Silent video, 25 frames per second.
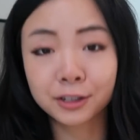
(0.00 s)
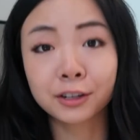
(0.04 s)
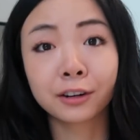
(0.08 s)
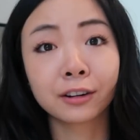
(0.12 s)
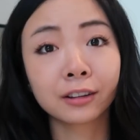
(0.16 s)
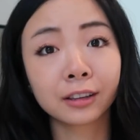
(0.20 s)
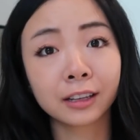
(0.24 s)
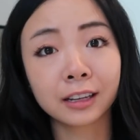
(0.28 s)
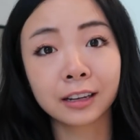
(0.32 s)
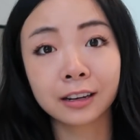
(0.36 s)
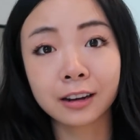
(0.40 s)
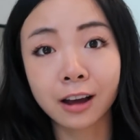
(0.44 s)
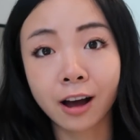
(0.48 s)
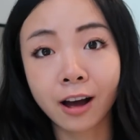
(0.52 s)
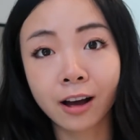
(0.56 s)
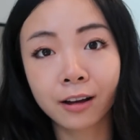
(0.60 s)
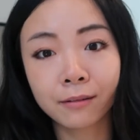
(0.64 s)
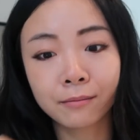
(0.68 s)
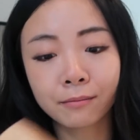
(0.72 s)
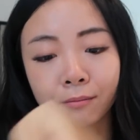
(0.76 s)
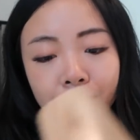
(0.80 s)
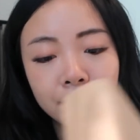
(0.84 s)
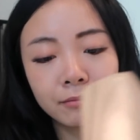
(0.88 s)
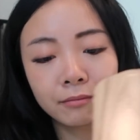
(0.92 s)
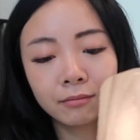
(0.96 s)
certainly
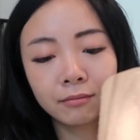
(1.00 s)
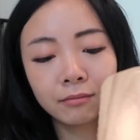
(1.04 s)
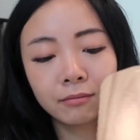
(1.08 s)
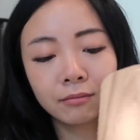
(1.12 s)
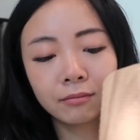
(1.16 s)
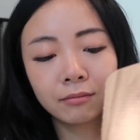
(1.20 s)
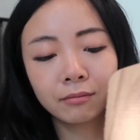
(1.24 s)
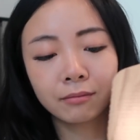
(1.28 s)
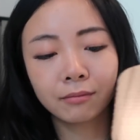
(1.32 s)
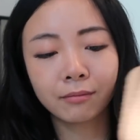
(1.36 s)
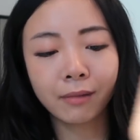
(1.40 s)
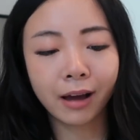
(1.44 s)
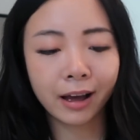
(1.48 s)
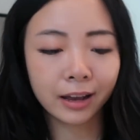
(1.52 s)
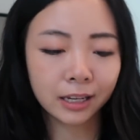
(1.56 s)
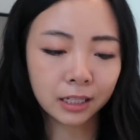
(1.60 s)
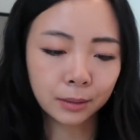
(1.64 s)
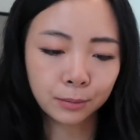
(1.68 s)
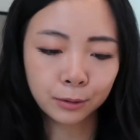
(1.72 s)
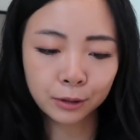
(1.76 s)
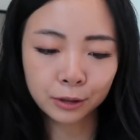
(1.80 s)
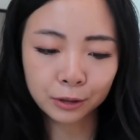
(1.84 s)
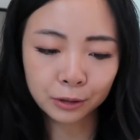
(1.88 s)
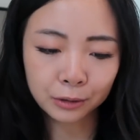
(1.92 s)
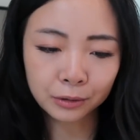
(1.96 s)
not
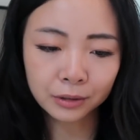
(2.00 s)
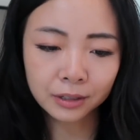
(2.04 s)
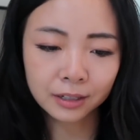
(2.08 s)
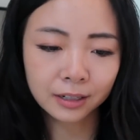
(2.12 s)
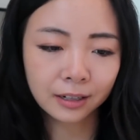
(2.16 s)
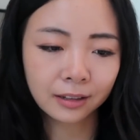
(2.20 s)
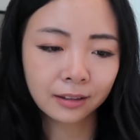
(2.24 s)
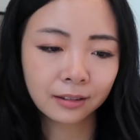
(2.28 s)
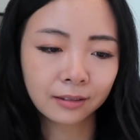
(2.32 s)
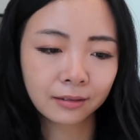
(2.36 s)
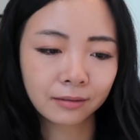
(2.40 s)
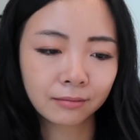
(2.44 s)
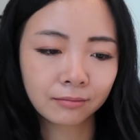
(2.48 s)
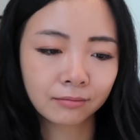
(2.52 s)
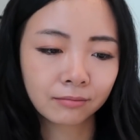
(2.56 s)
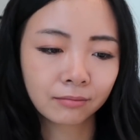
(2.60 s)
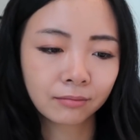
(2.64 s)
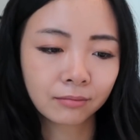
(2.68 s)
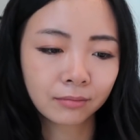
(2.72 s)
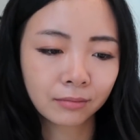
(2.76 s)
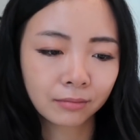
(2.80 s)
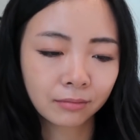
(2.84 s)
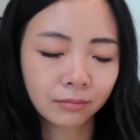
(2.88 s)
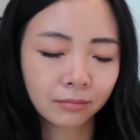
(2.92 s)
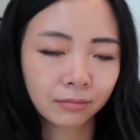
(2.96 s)
mass produced in
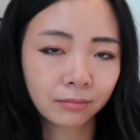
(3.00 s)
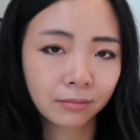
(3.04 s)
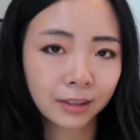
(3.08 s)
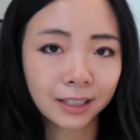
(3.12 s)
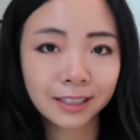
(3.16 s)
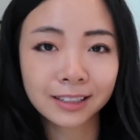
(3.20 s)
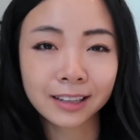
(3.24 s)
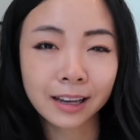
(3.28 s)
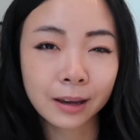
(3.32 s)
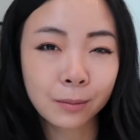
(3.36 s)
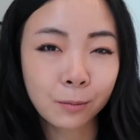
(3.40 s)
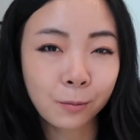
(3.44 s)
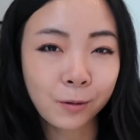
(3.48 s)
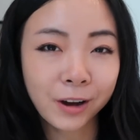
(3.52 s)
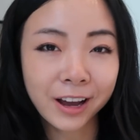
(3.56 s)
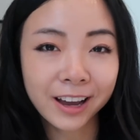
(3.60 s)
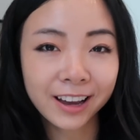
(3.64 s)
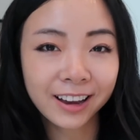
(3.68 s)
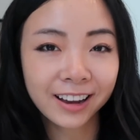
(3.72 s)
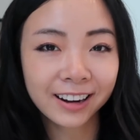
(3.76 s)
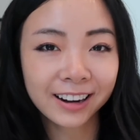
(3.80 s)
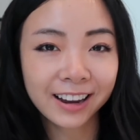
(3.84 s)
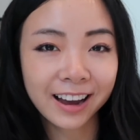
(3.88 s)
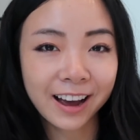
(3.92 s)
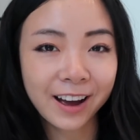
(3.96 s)
the same
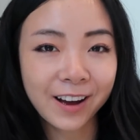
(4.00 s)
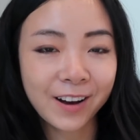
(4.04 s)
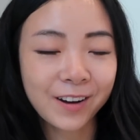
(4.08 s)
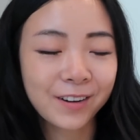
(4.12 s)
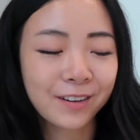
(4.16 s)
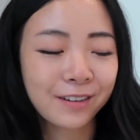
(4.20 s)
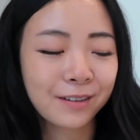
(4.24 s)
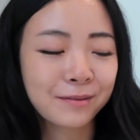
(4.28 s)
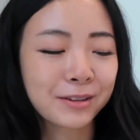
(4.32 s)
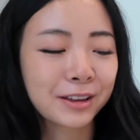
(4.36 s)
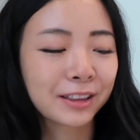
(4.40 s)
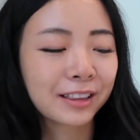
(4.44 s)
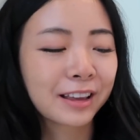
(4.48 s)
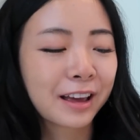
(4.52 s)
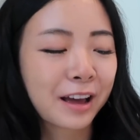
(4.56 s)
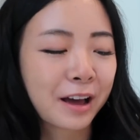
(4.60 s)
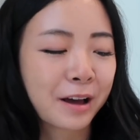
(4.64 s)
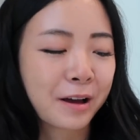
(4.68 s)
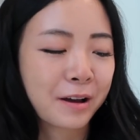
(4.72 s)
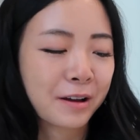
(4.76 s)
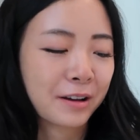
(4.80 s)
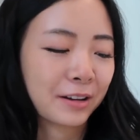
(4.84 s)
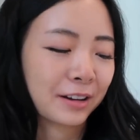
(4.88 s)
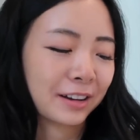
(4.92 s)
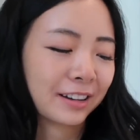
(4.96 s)
way anyhow. I mean,
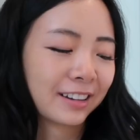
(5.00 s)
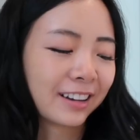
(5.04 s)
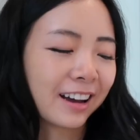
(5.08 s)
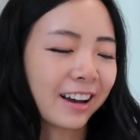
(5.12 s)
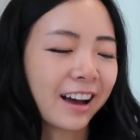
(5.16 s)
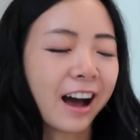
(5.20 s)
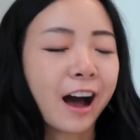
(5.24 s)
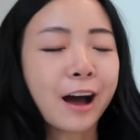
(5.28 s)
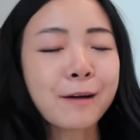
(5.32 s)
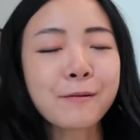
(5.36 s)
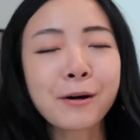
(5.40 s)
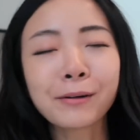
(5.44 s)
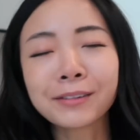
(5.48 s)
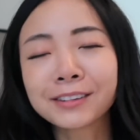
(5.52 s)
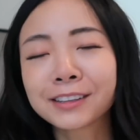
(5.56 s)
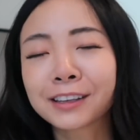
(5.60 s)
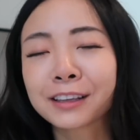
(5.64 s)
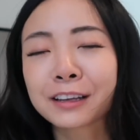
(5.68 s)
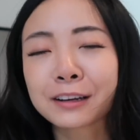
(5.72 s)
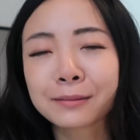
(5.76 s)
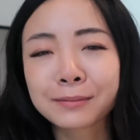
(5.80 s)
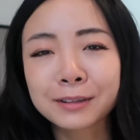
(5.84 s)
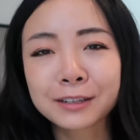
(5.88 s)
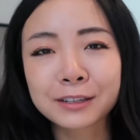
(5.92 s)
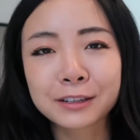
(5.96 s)
I'm always a
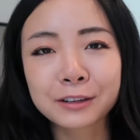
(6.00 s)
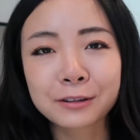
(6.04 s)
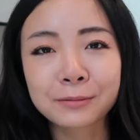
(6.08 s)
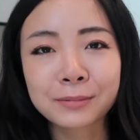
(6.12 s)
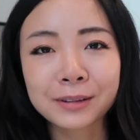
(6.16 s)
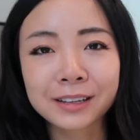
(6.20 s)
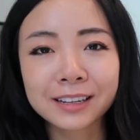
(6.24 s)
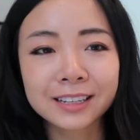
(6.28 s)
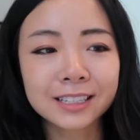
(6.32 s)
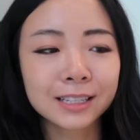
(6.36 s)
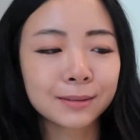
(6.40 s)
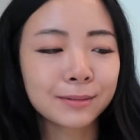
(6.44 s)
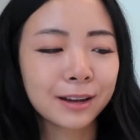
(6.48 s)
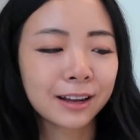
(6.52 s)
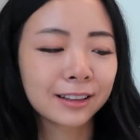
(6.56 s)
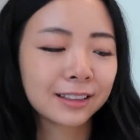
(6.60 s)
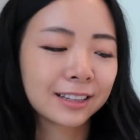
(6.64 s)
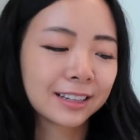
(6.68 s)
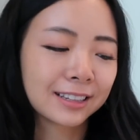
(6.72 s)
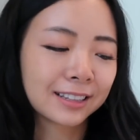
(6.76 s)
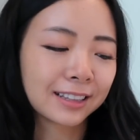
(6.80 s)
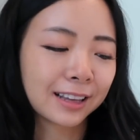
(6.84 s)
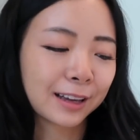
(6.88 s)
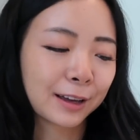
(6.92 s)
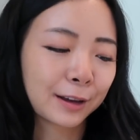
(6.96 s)
little bit dubious about
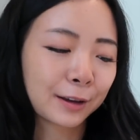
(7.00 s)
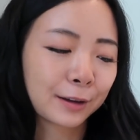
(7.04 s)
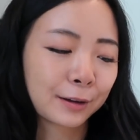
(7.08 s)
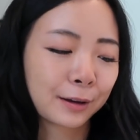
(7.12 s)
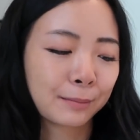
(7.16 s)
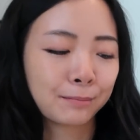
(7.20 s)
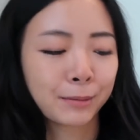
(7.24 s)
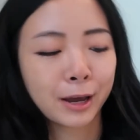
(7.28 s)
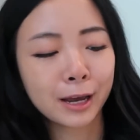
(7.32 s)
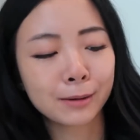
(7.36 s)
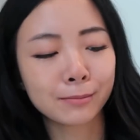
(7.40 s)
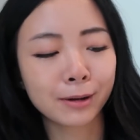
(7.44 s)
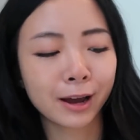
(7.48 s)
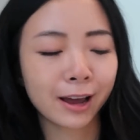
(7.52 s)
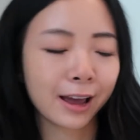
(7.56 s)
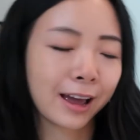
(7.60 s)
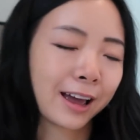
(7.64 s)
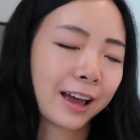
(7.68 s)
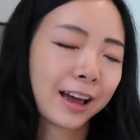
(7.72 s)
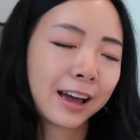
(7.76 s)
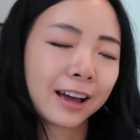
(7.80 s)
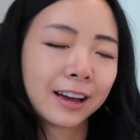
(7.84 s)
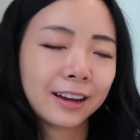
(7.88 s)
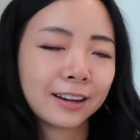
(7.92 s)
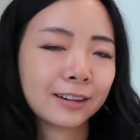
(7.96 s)
these like made by
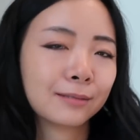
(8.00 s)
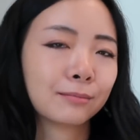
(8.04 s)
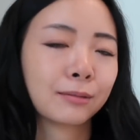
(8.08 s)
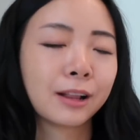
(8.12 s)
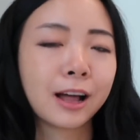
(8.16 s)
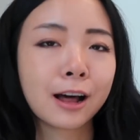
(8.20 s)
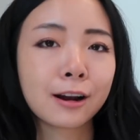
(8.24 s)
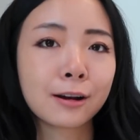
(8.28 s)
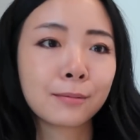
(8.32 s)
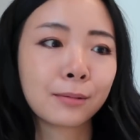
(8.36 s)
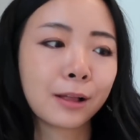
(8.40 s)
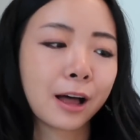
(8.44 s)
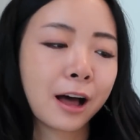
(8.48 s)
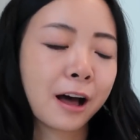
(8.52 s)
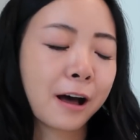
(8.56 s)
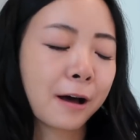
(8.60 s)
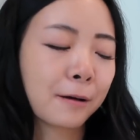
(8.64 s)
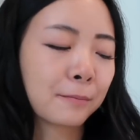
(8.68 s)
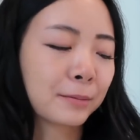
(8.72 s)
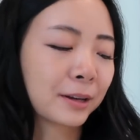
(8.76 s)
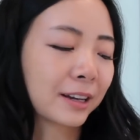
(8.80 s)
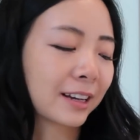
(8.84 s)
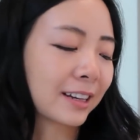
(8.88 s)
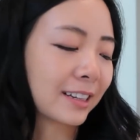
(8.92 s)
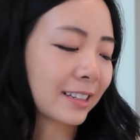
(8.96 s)
hand, blah, blah,
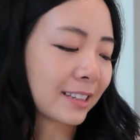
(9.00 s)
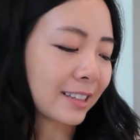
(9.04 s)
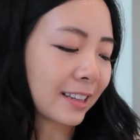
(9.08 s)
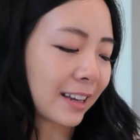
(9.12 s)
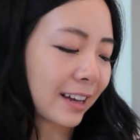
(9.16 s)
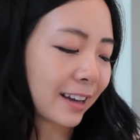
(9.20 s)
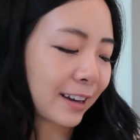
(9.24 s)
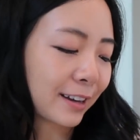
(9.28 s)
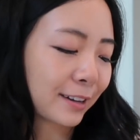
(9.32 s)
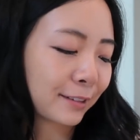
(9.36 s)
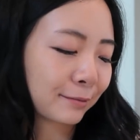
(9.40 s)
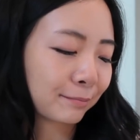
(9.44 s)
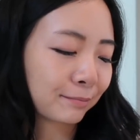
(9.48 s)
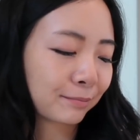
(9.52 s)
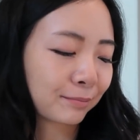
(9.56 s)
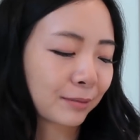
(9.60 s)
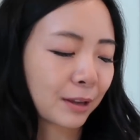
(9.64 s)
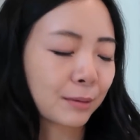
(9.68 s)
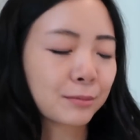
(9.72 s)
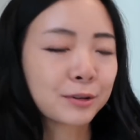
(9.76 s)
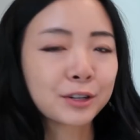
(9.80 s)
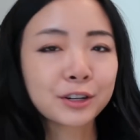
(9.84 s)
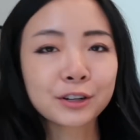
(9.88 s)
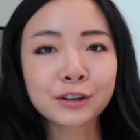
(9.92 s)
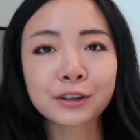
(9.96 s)
blah, because like,
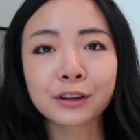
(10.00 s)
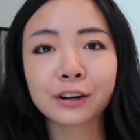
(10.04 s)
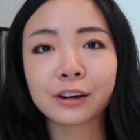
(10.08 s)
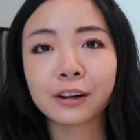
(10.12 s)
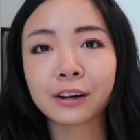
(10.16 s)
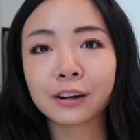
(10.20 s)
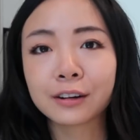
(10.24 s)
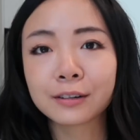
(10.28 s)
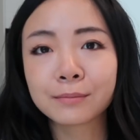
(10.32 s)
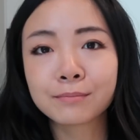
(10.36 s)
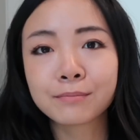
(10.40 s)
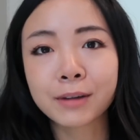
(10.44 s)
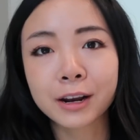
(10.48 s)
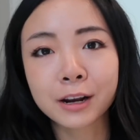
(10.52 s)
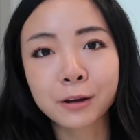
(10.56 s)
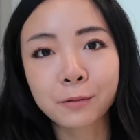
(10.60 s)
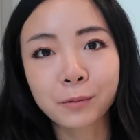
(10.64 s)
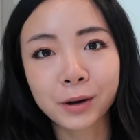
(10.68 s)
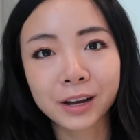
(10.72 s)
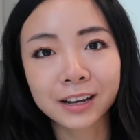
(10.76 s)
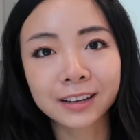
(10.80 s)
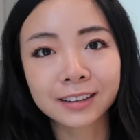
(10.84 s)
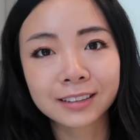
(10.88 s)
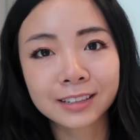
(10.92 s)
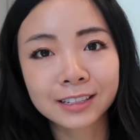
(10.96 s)
I'm sure there are many
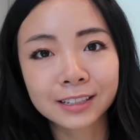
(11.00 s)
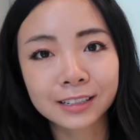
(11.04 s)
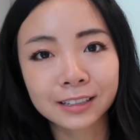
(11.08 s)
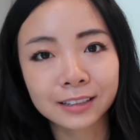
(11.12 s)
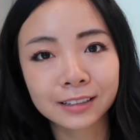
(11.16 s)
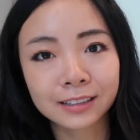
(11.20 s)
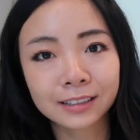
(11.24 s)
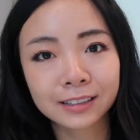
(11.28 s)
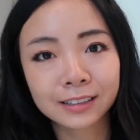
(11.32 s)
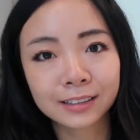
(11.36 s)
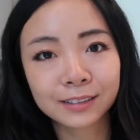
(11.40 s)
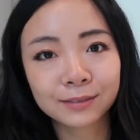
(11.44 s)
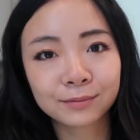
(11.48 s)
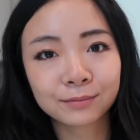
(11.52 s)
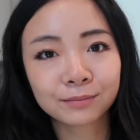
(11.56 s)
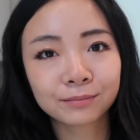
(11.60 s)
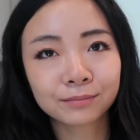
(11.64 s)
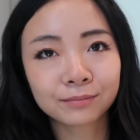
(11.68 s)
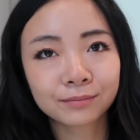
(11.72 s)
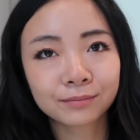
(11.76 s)
ways to